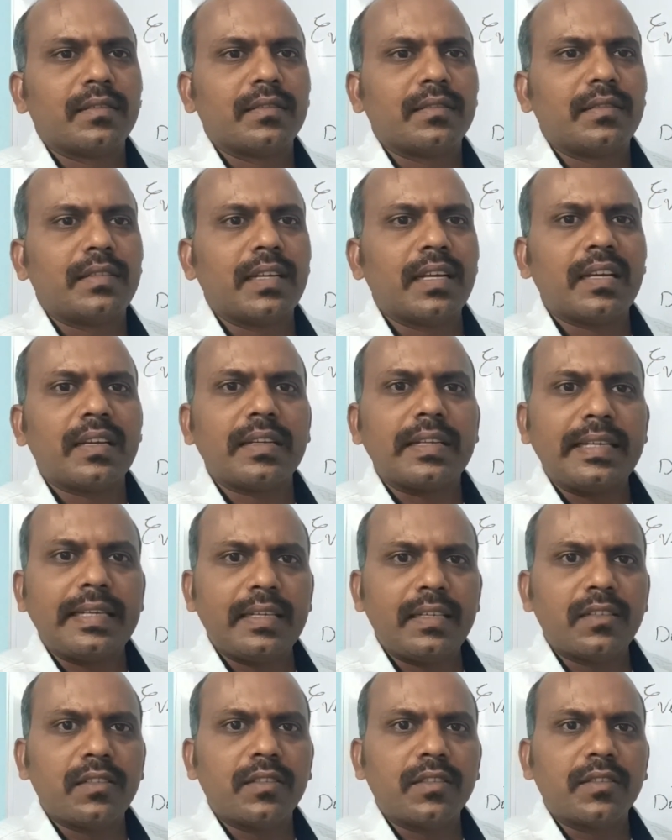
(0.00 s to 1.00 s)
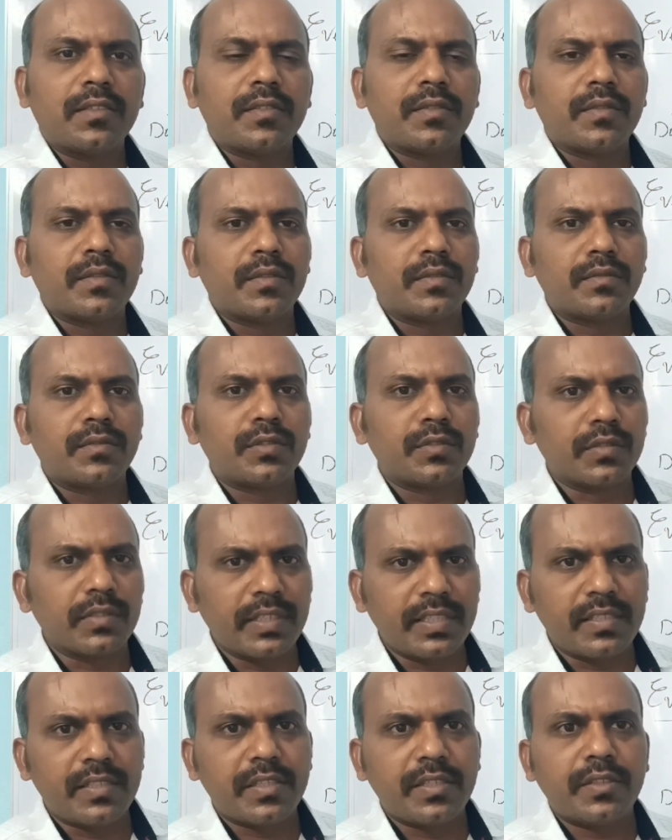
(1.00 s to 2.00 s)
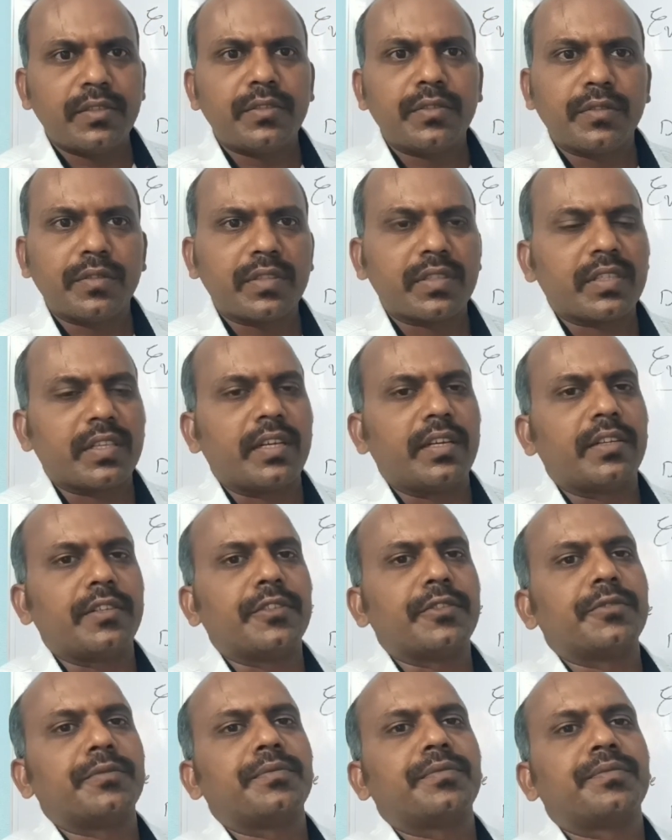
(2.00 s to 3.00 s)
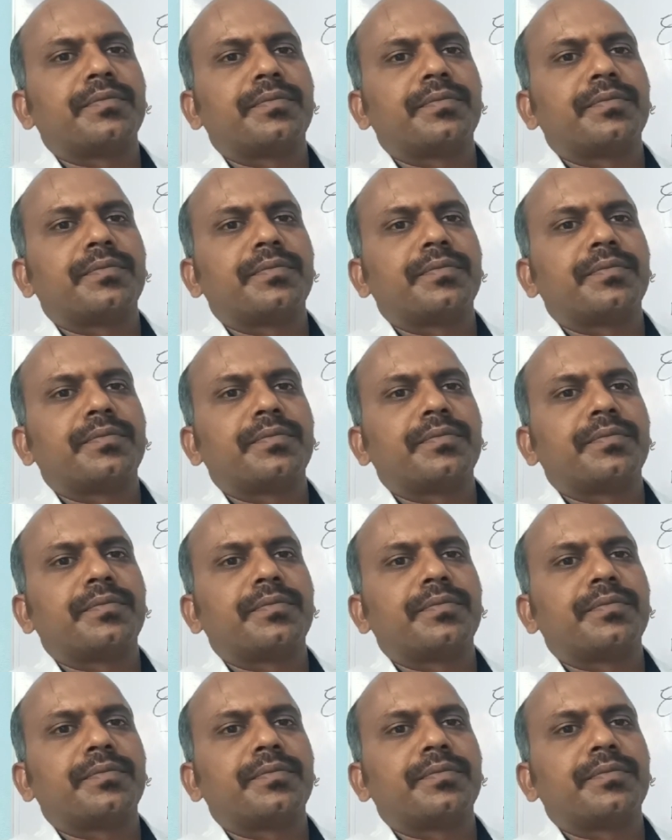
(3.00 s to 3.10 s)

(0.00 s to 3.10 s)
they are eager to reach you to share you.